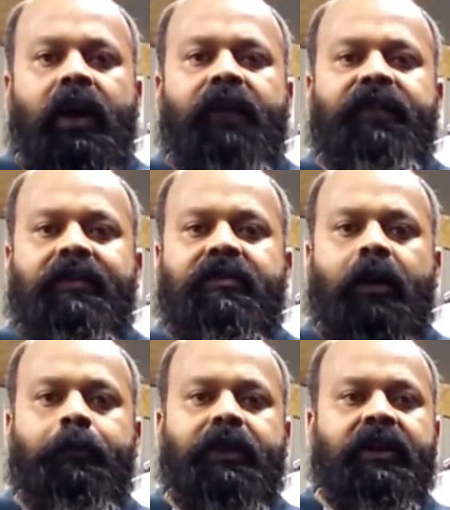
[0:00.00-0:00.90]
if there's
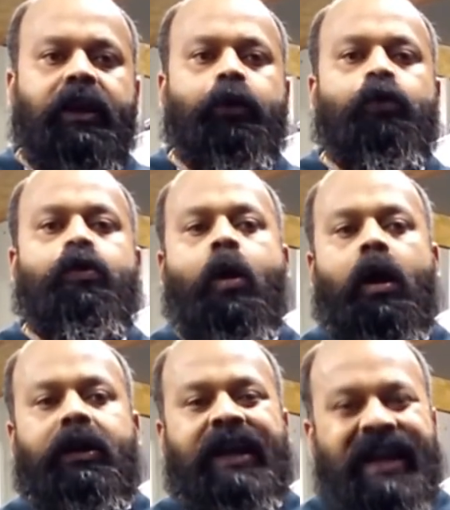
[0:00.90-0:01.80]
something that you
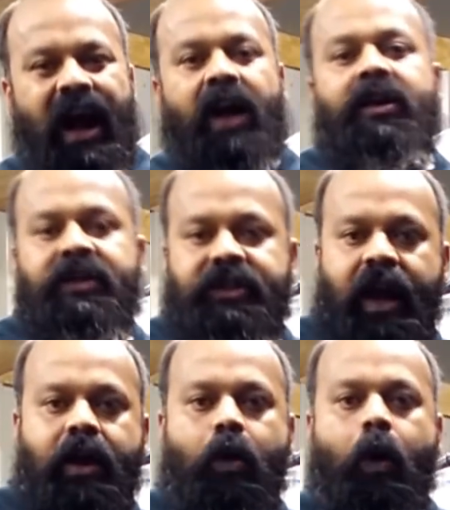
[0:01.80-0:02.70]
didn't
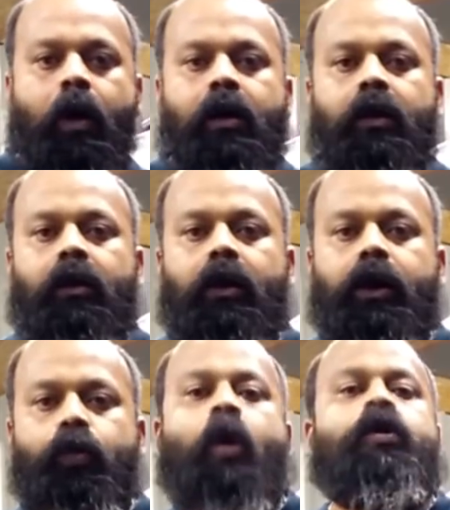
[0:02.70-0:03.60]
understand or
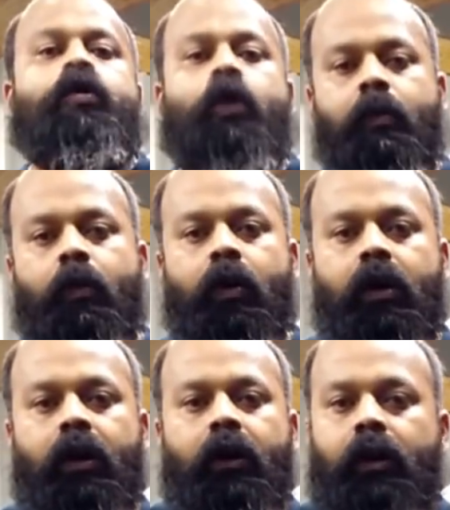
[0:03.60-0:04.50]
you want to know
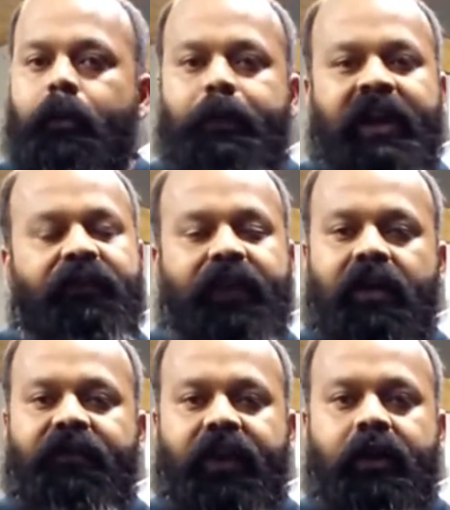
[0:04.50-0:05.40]
more, please
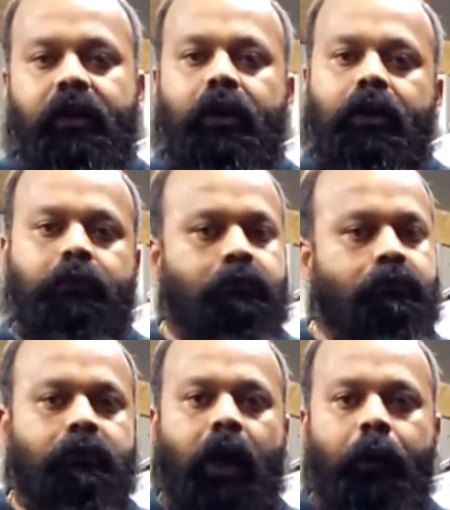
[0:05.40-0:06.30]
feel free.
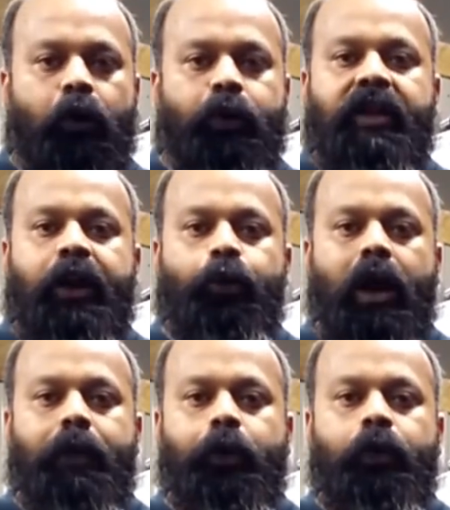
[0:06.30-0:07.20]
I'm always there to
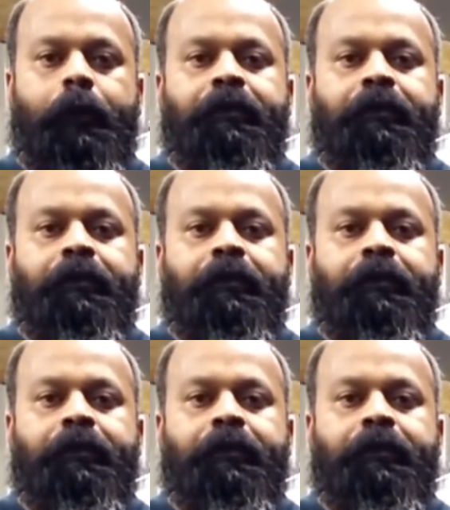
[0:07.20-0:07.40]
help you.